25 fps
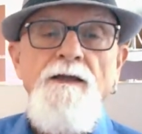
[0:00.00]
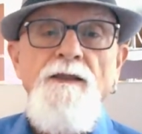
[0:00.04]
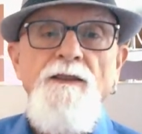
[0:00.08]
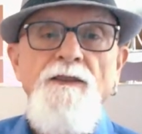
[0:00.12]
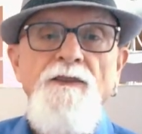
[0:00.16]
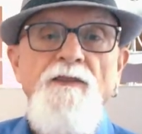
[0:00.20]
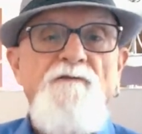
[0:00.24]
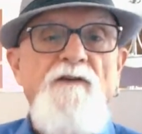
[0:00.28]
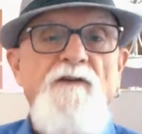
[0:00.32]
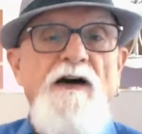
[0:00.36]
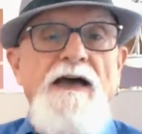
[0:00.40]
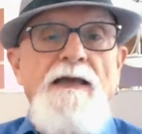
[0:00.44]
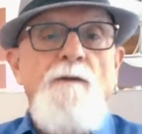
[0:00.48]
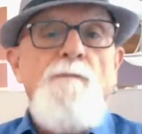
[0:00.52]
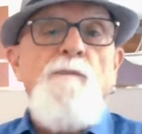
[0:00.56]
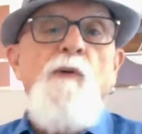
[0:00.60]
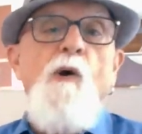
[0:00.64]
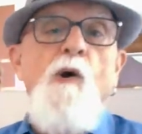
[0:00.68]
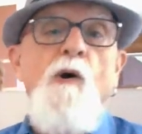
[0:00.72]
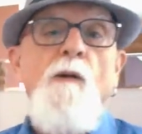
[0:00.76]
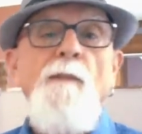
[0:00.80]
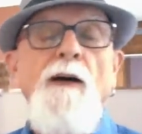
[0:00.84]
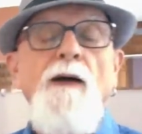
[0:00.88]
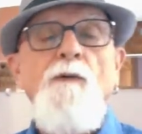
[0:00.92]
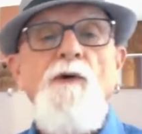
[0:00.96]
The final
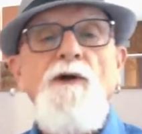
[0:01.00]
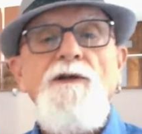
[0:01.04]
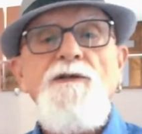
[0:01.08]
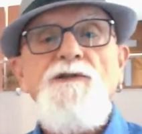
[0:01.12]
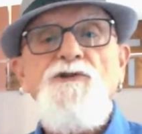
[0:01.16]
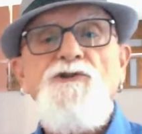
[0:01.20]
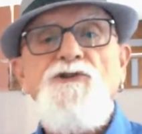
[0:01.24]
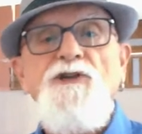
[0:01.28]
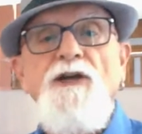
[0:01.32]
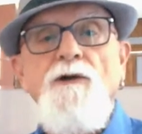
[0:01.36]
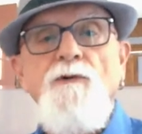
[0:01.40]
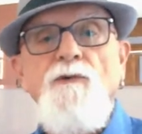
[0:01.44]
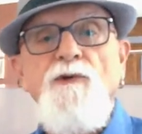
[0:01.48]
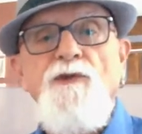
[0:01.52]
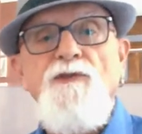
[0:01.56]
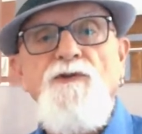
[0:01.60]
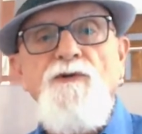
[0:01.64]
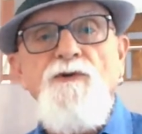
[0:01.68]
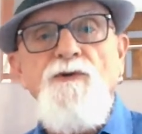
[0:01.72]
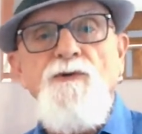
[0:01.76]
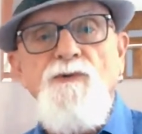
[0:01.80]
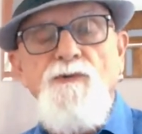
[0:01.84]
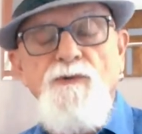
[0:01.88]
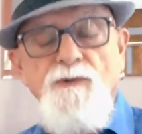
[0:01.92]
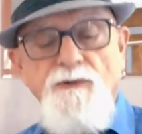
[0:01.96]
poem I want to share with
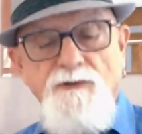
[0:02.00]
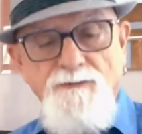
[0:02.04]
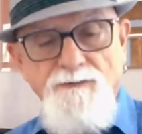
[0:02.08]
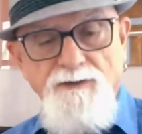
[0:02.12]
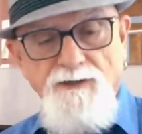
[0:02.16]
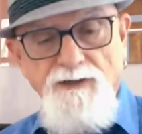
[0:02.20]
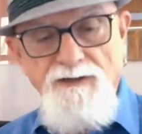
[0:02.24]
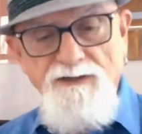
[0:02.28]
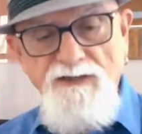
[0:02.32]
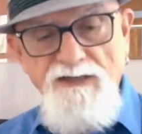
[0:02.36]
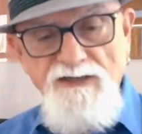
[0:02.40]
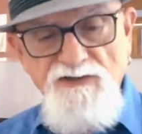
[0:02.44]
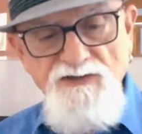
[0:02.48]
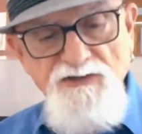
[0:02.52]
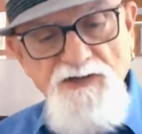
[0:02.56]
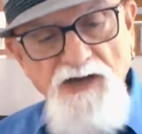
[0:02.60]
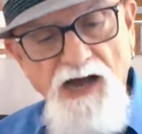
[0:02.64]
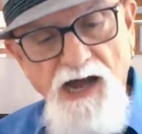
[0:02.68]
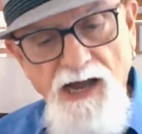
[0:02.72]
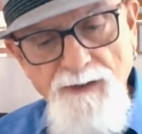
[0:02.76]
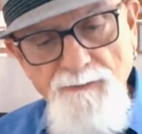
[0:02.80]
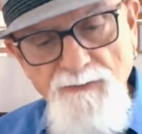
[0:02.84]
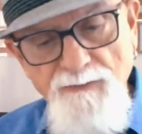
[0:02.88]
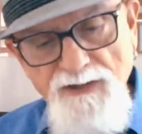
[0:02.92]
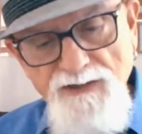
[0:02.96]
you this
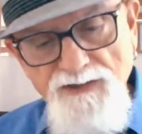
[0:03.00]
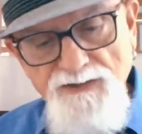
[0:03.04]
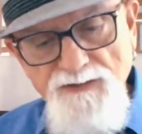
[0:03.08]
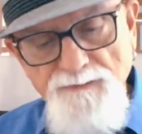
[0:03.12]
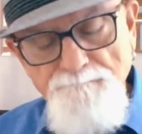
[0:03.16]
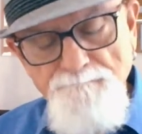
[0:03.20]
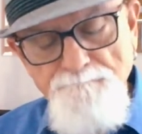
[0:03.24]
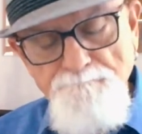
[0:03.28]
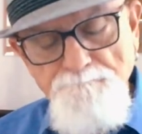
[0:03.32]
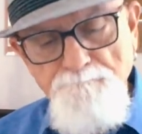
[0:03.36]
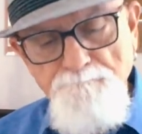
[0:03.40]
time is